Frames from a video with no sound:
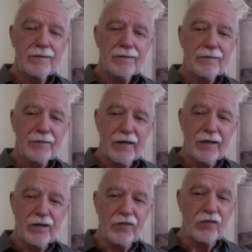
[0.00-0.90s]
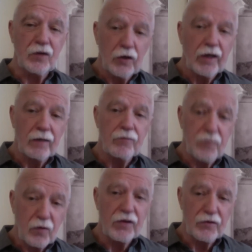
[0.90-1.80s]
that it is looking
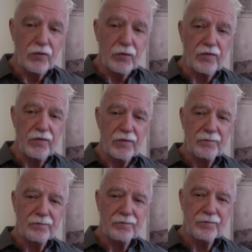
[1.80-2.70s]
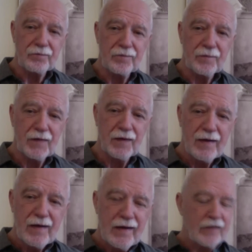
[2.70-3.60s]
for the truth.
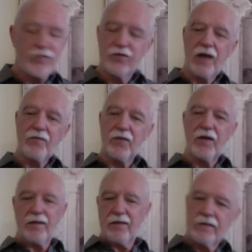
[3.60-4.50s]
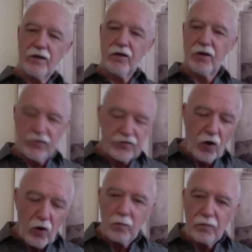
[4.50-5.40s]
It's not for nothing that Ernest
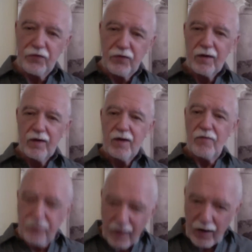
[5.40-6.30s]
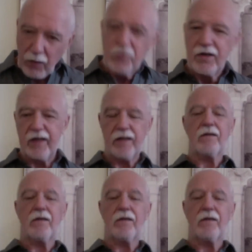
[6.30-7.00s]
Holmes founded